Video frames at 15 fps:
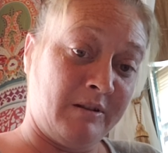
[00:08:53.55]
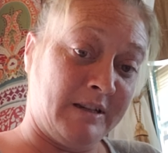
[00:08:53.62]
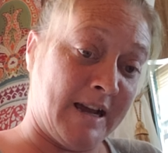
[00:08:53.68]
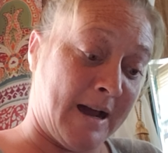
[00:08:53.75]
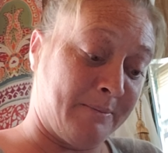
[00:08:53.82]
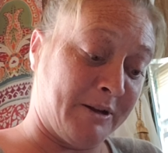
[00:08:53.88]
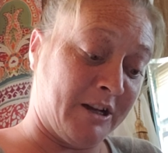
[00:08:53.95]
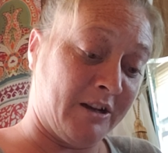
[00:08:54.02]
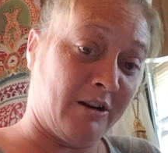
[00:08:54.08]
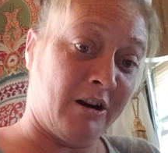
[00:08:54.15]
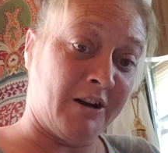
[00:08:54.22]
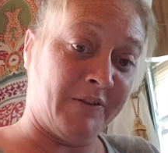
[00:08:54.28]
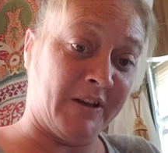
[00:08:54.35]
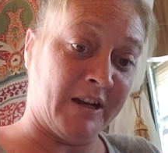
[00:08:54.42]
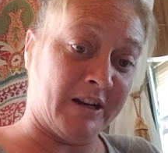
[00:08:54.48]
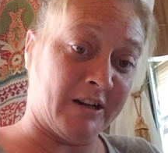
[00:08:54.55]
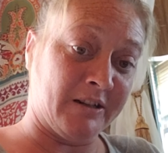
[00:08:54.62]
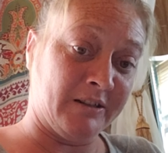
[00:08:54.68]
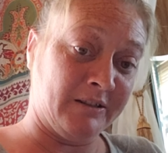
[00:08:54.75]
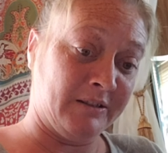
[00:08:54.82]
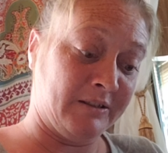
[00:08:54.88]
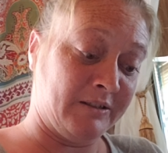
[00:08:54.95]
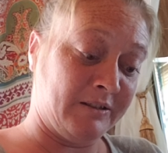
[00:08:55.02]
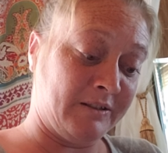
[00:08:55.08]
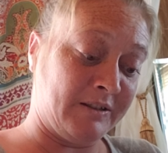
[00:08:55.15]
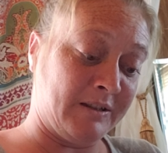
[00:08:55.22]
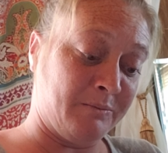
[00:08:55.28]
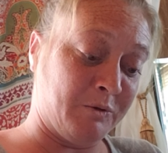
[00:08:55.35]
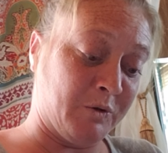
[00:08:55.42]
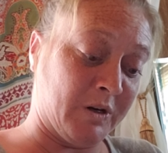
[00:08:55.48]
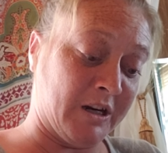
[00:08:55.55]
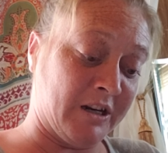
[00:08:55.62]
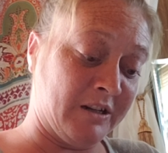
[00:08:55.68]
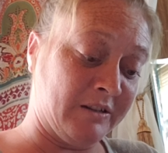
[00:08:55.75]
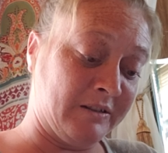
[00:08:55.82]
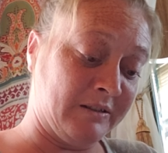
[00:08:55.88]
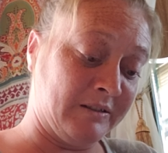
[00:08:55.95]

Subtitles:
dab it on there some more,